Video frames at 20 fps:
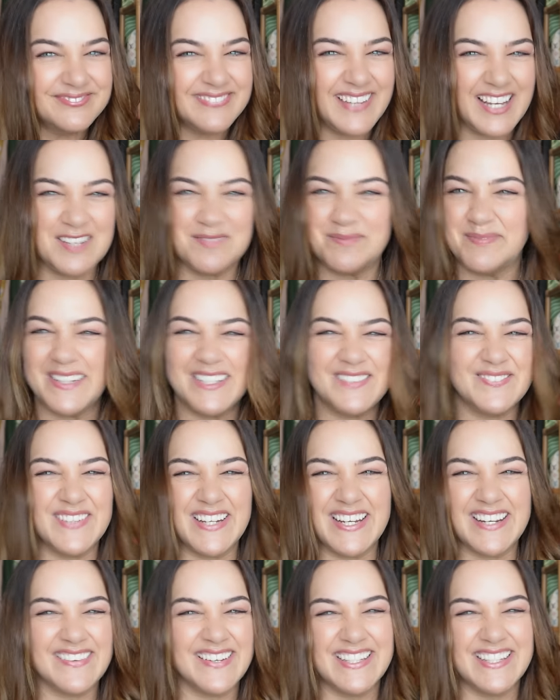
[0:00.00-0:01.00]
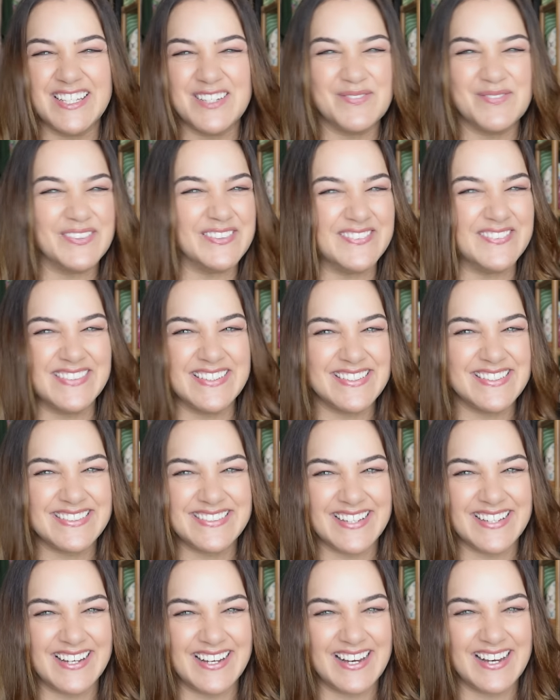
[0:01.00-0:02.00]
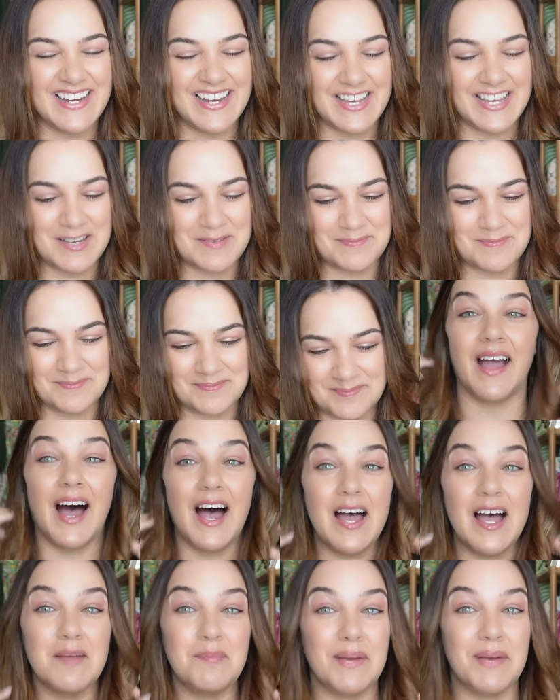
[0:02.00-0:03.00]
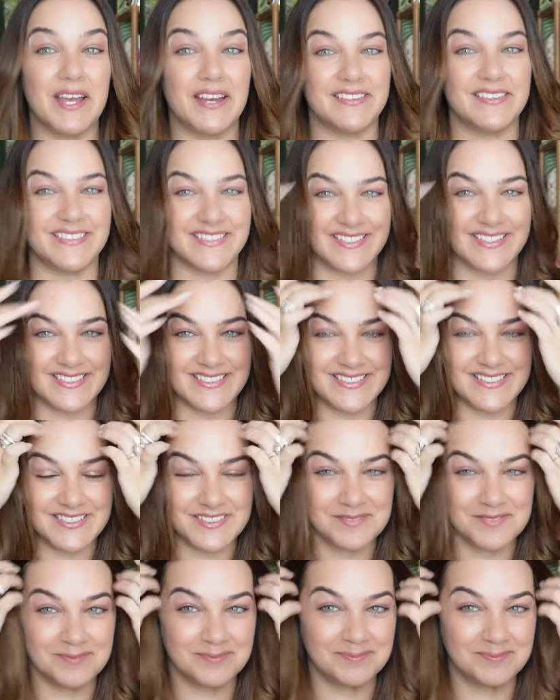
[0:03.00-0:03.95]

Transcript: I've been wearing them all this time. I purchased